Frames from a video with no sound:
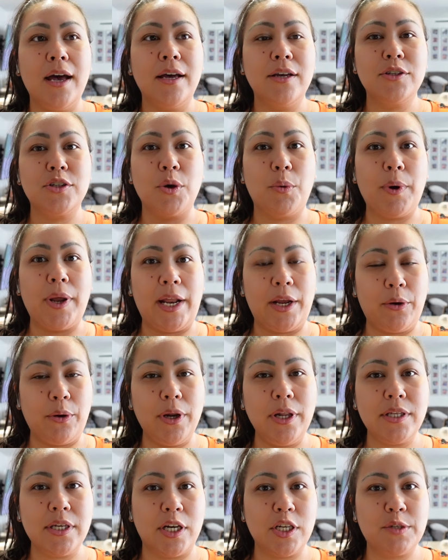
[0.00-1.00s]
So when I go
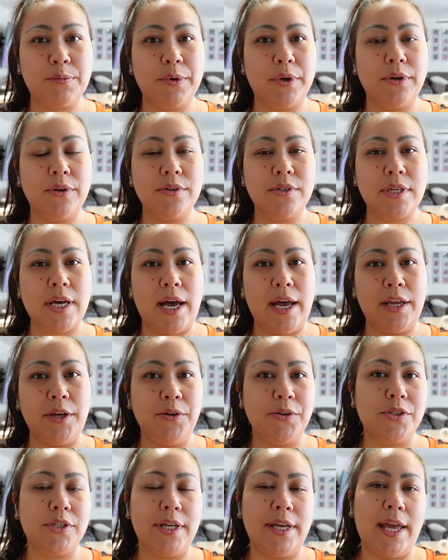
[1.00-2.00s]
to Dutch Bros, I
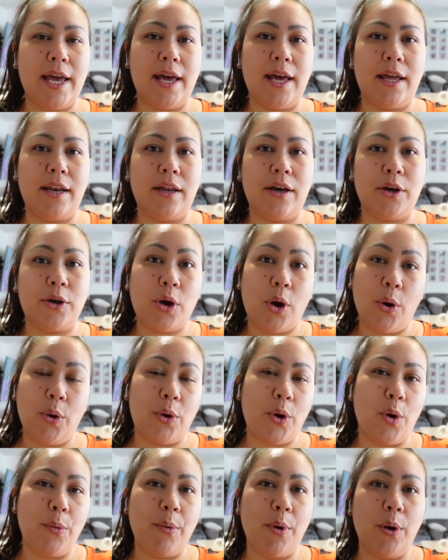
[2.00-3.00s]
usually get a
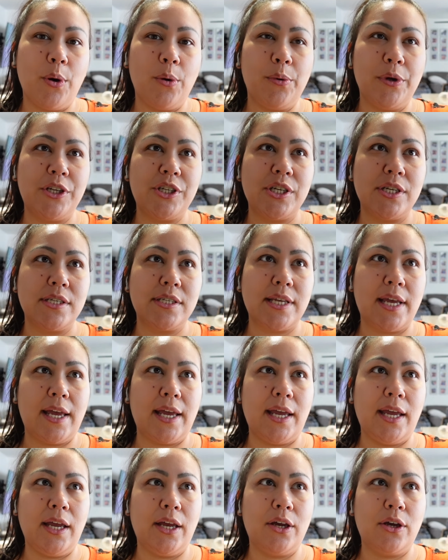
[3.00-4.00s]
Kokomo, which is
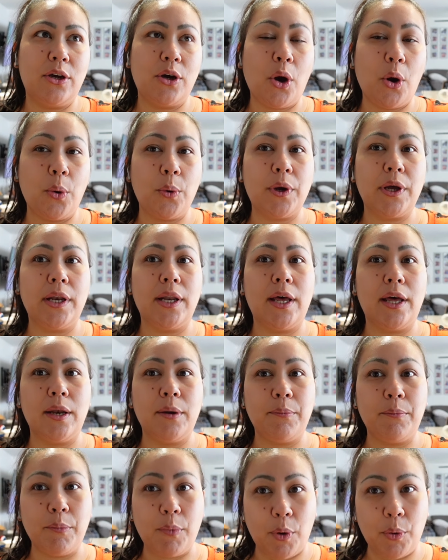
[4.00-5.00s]
a coconut
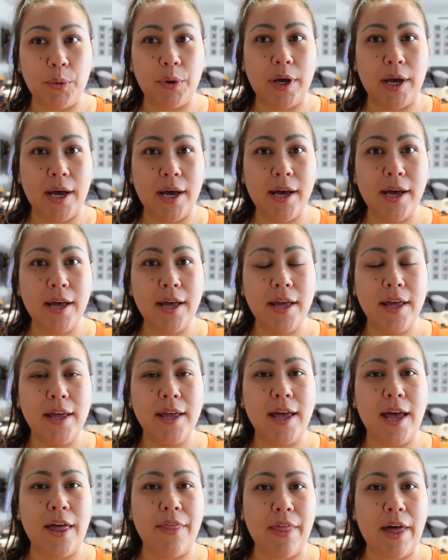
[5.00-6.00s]
mocha.
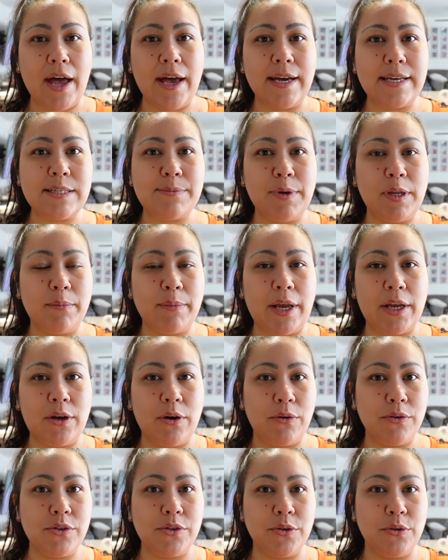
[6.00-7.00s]
And that has been my
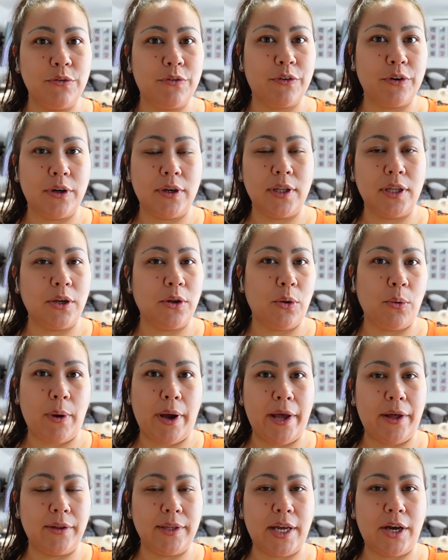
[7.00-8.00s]
go-to for a little
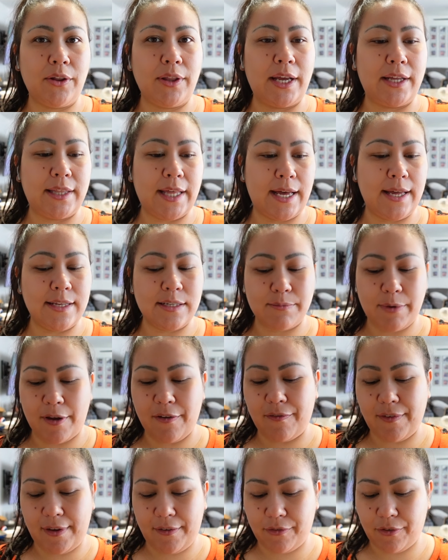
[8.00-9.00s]
while now. Like, that is my
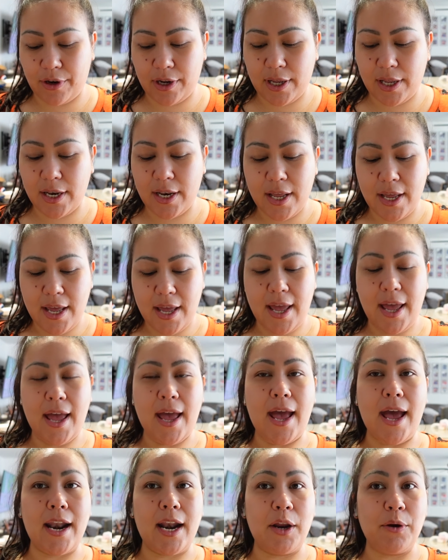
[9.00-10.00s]
favorite.
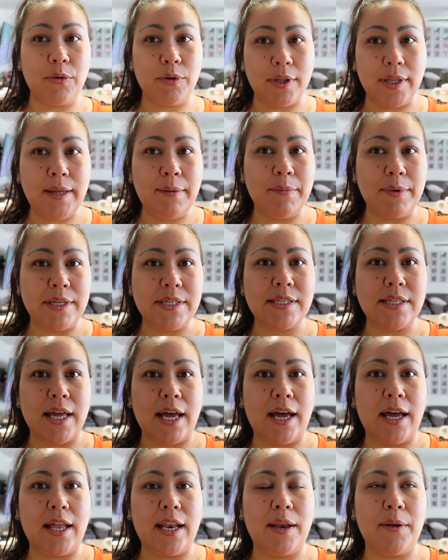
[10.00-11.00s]
And I really miss
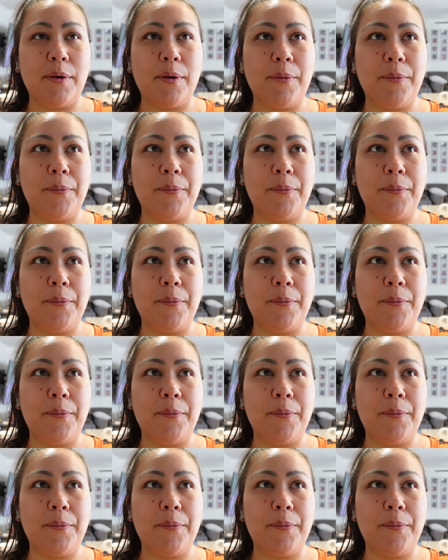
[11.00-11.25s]
that.